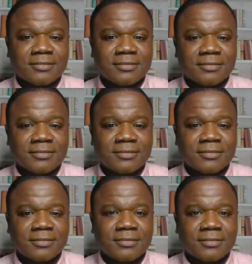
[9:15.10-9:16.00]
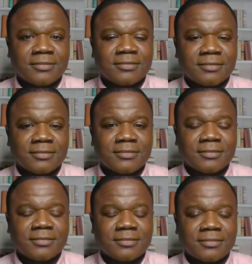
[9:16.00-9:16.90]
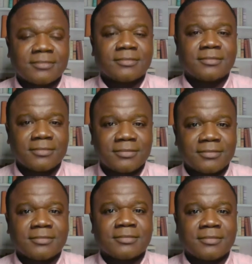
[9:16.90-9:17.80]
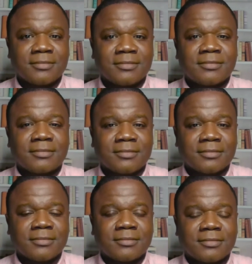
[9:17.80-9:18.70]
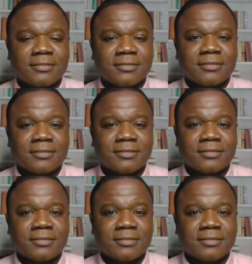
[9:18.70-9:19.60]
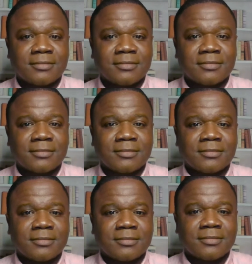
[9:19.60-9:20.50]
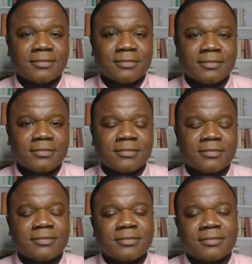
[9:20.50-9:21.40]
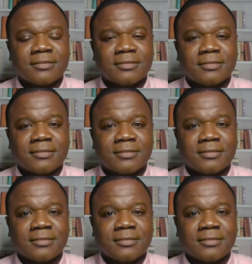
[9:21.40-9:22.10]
This person isn't speaking.